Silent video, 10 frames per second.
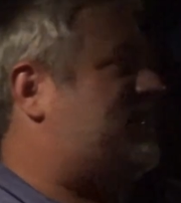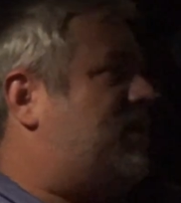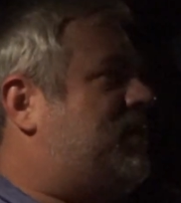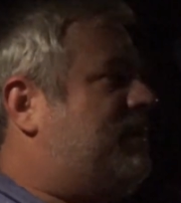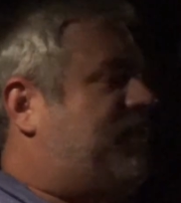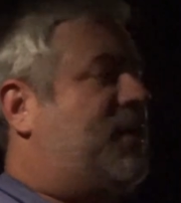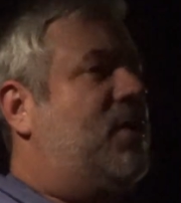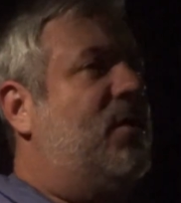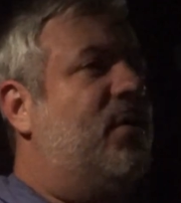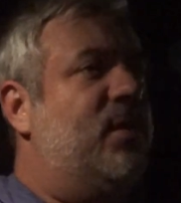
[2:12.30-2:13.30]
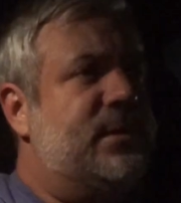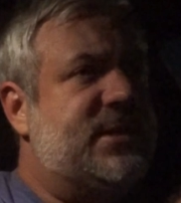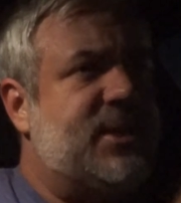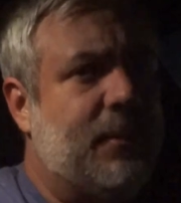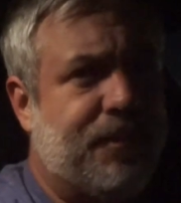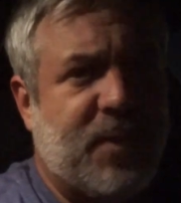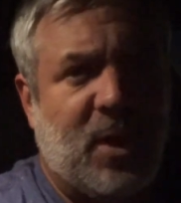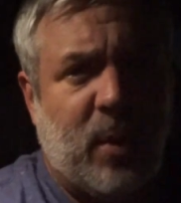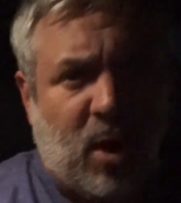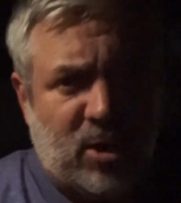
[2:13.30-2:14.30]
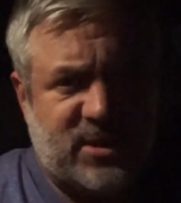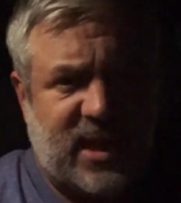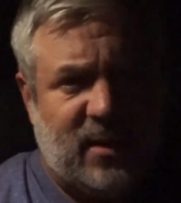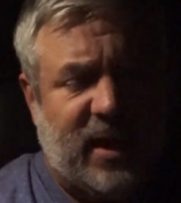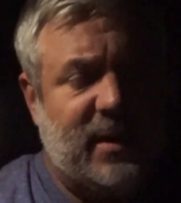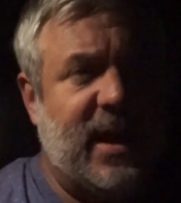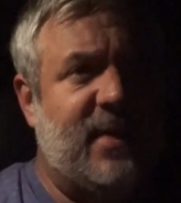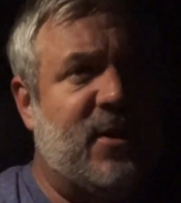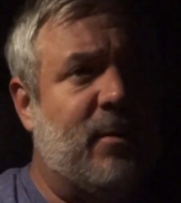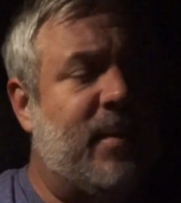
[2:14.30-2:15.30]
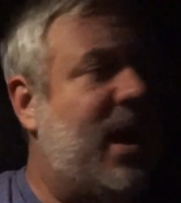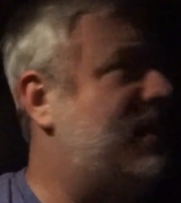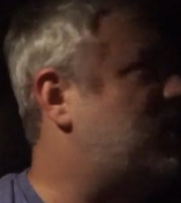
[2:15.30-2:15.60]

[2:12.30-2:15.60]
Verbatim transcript: so confused. We were all just kind of, like, laying there in bed